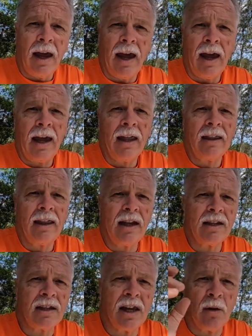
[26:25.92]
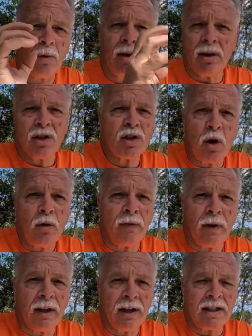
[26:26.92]
and then to get rid of the
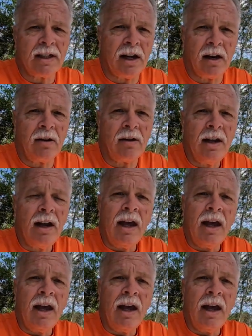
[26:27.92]
sofa that's there